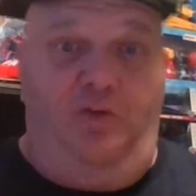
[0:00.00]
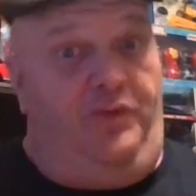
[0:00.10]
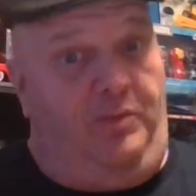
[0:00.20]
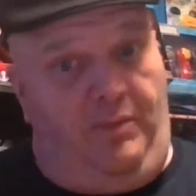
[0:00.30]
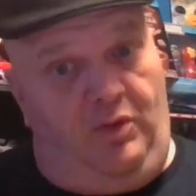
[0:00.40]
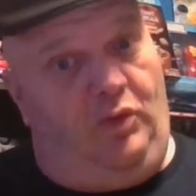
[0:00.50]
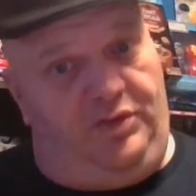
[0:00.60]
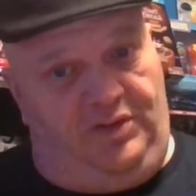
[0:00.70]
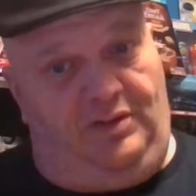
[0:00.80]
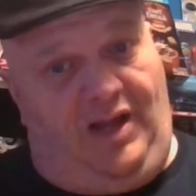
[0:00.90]
If you remember,
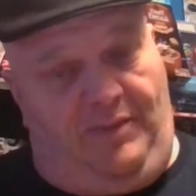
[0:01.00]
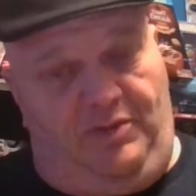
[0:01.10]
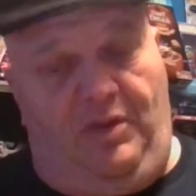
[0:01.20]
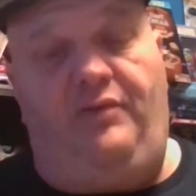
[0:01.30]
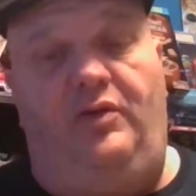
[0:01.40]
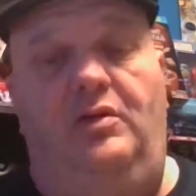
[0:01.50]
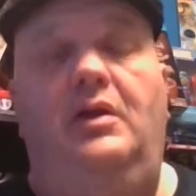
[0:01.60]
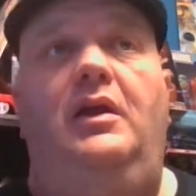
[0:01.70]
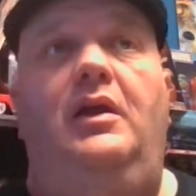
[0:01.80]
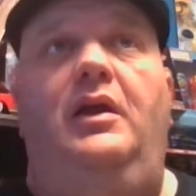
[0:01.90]
was in Captain Marvel.
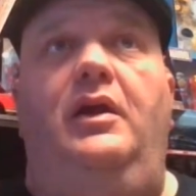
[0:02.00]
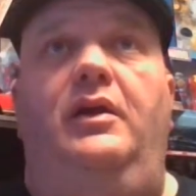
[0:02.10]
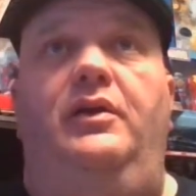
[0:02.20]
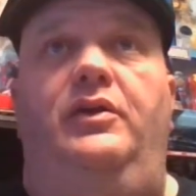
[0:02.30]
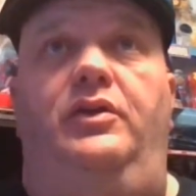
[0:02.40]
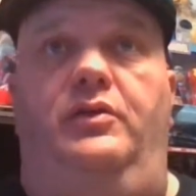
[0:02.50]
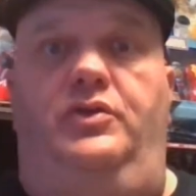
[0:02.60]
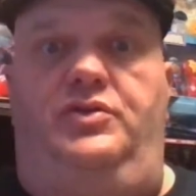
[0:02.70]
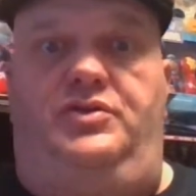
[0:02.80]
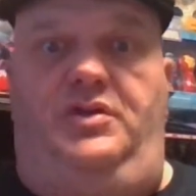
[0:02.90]

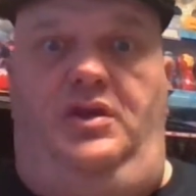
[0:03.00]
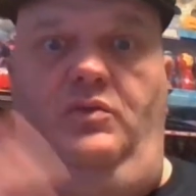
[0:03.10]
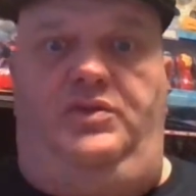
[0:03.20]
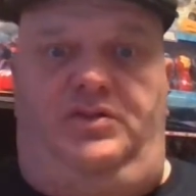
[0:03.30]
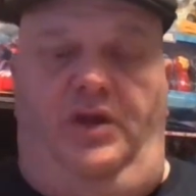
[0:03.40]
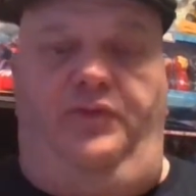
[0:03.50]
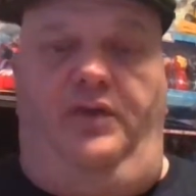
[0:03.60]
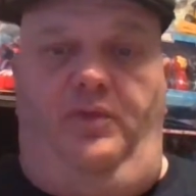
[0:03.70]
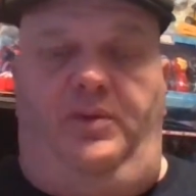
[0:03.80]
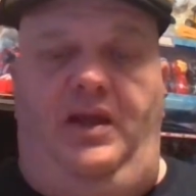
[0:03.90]
You, she was
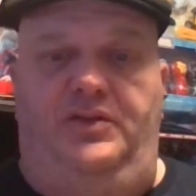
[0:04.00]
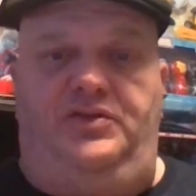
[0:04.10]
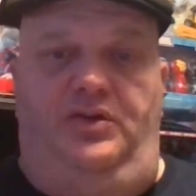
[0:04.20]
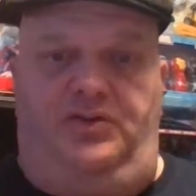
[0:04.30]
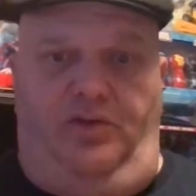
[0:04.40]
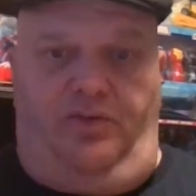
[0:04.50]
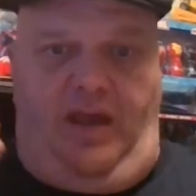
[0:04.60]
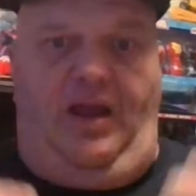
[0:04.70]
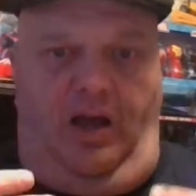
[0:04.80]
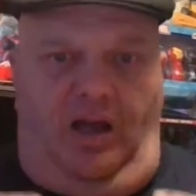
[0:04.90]
suffering from cancer, so
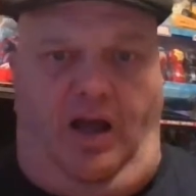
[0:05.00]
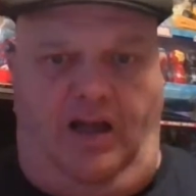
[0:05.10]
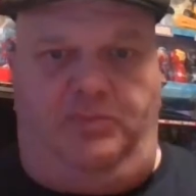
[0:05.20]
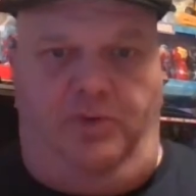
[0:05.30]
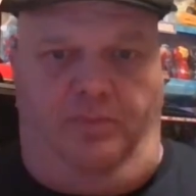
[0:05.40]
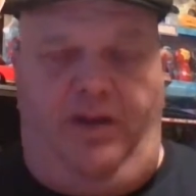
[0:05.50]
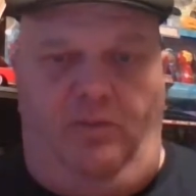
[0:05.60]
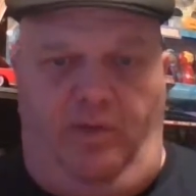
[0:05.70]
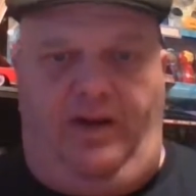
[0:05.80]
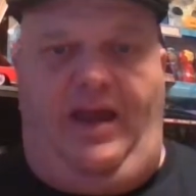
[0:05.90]
that hospital
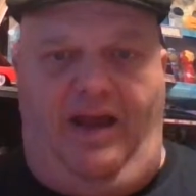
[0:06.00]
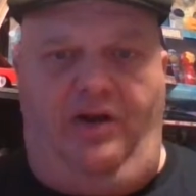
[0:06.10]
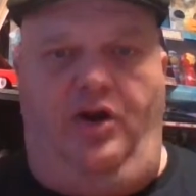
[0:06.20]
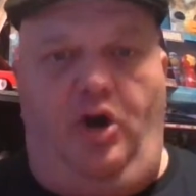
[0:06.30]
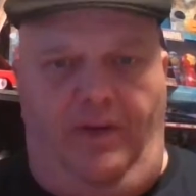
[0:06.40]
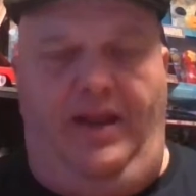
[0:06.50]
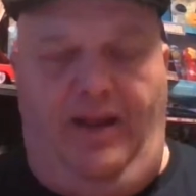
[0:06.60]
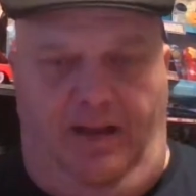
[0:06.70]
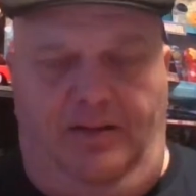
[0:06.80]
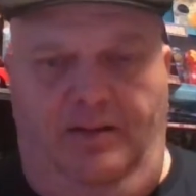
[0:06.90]
bed would have had her in
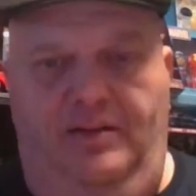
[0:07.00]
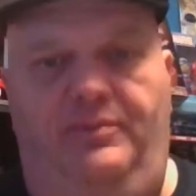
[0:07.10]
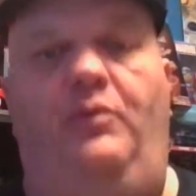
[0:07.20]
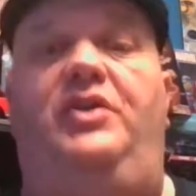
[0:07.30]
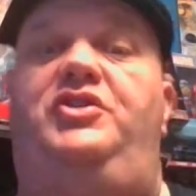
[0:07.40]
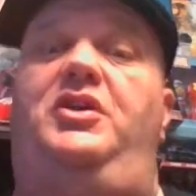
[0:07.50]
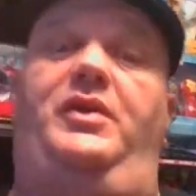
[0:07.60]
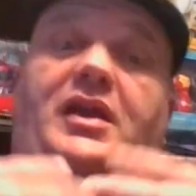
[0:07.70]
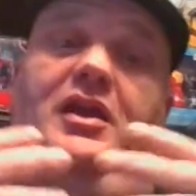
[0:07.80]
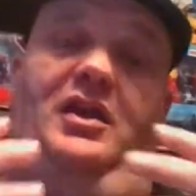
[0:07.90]
it. But when she
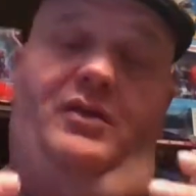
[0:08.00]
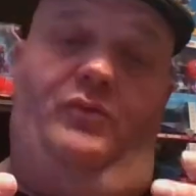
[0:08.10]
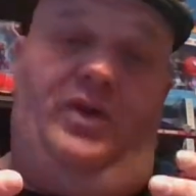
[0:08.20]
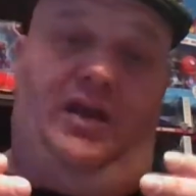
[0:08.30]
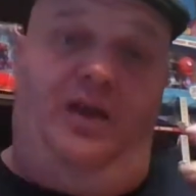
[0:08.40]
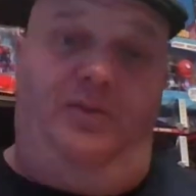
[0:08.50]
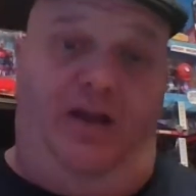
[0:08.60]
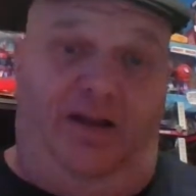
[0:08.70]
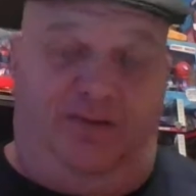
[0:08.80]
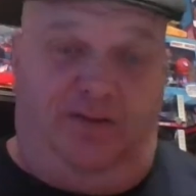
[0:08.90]
re-
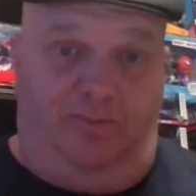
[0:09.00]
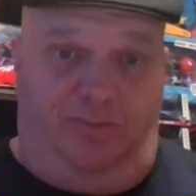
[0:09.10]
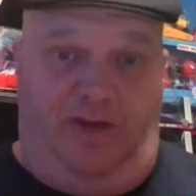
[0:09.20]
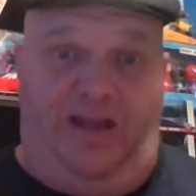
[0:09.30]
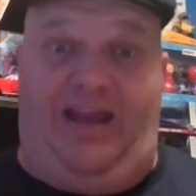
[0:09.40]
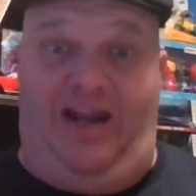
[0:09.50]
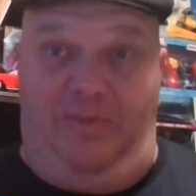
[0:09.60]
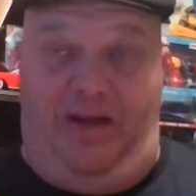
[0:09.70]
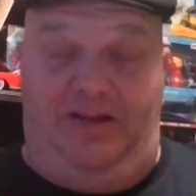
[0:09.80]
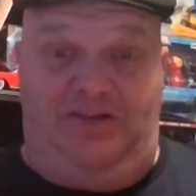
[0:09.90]
reanimates,
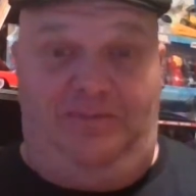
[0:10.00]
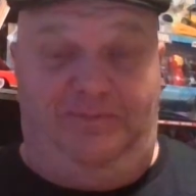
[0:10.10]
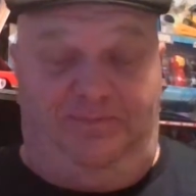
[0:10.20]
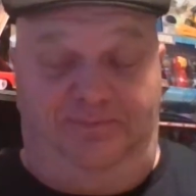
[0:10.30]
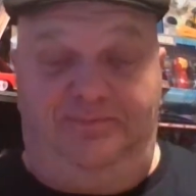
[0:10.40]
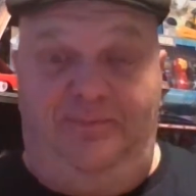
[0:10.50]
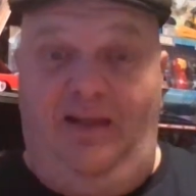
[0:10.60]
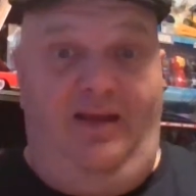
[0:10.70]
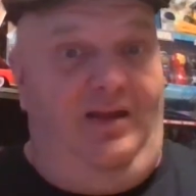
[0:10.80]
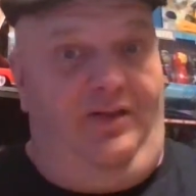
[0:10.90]
reanimates,
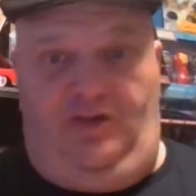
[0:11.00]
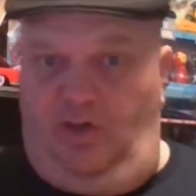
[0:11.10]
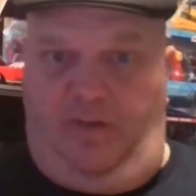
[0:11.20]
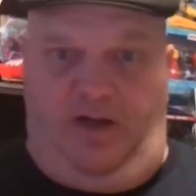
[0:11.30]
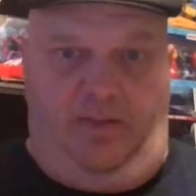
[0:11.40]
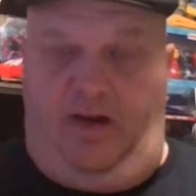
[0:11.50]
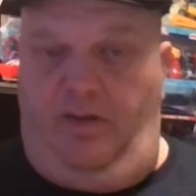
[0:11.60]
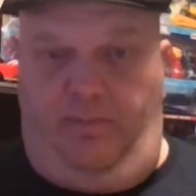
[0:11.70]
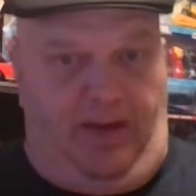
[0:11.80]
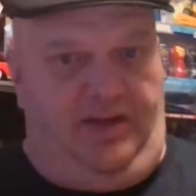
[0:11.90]
there's nobody there.
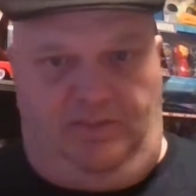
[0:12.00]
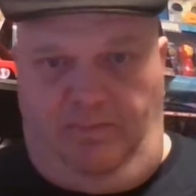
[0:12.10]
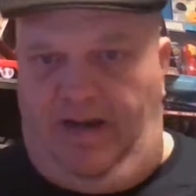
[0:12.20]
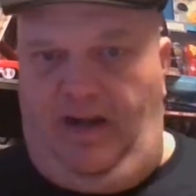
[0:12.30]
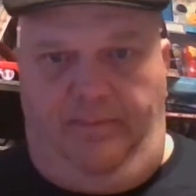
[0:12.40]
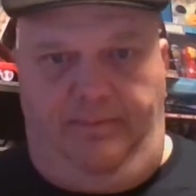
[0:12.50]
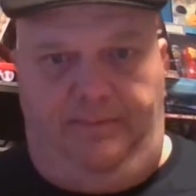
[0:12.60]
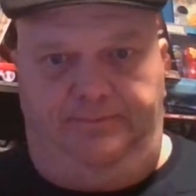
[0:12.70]
The bed is made up.